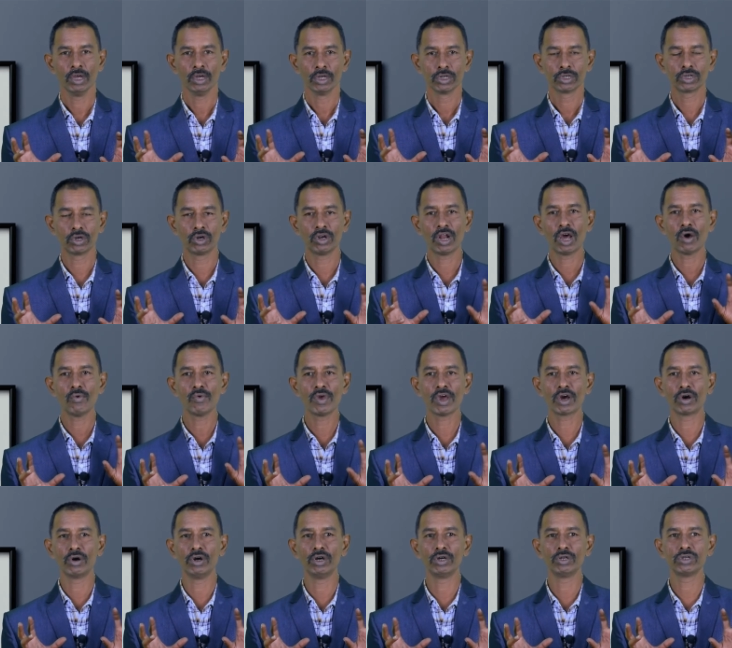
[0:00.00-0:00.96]
So, now we are
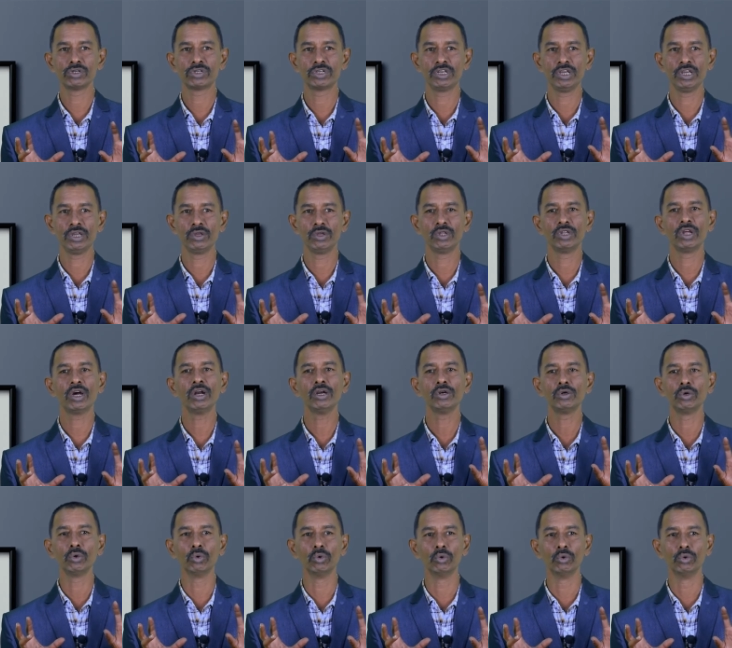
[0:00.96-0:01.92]
going to see the
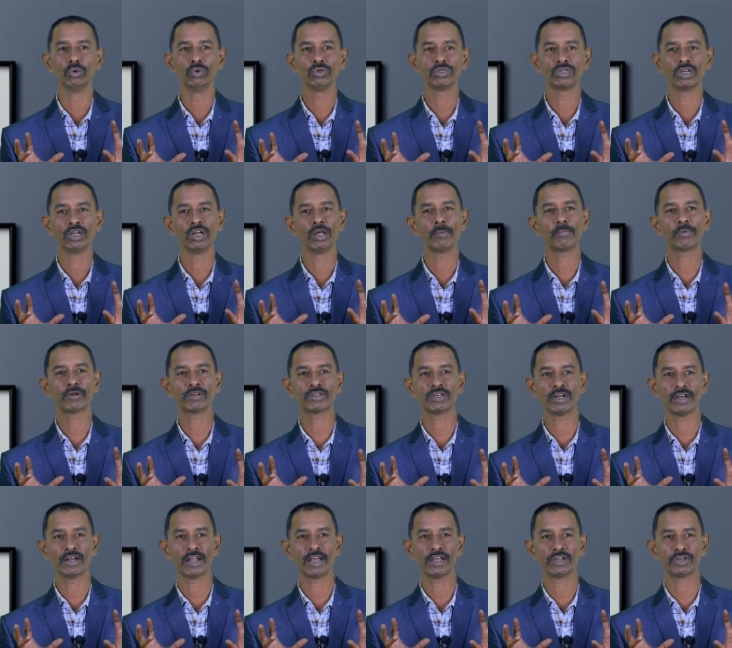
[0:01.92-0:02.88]
do's in a
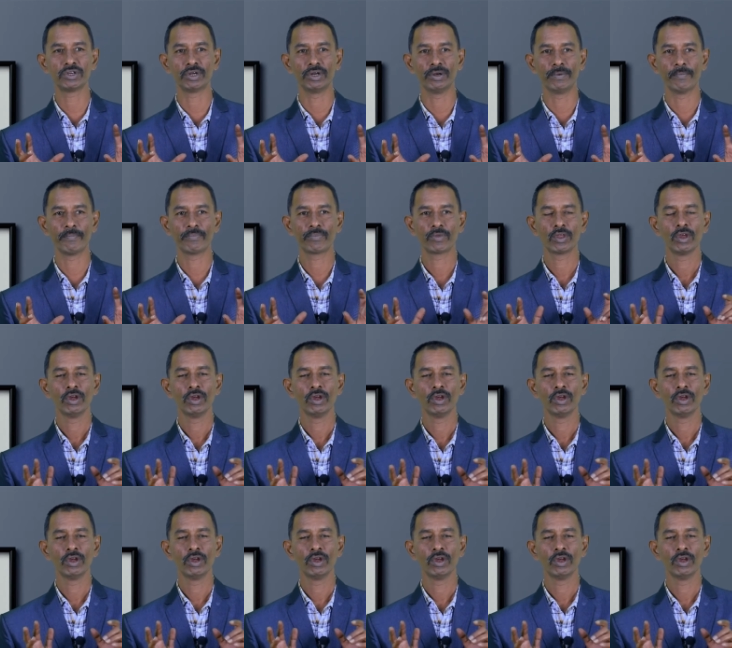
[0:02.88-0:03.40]
presentation.